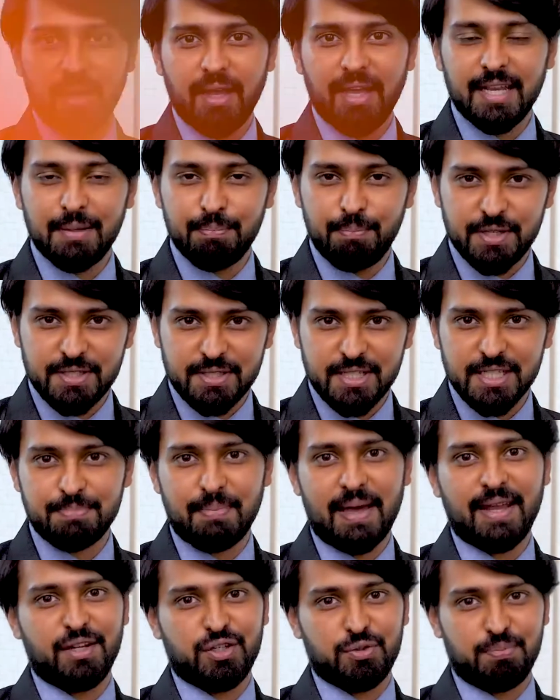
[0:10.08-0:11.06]
in business
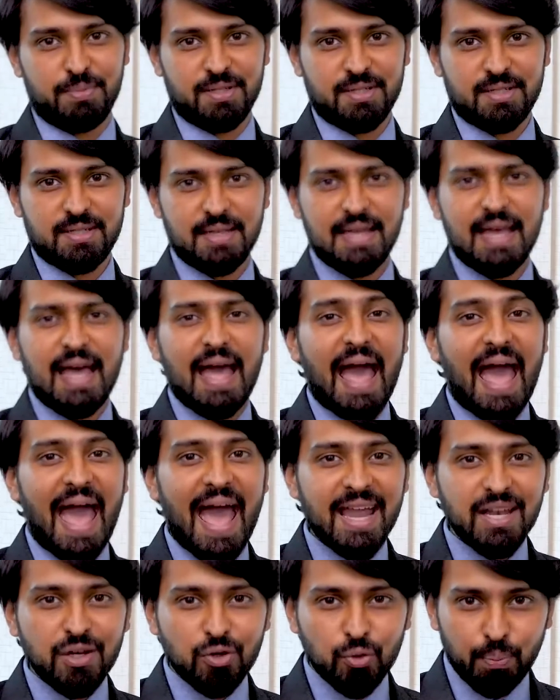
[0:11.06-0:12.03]
management
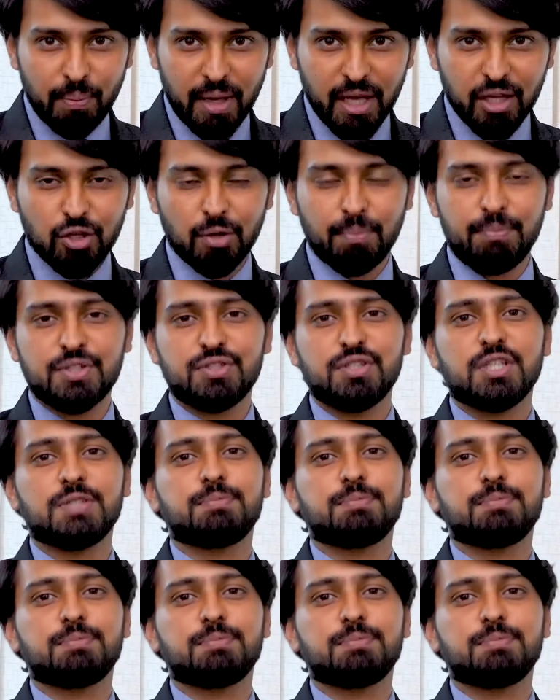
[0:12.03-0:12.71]
and to make your business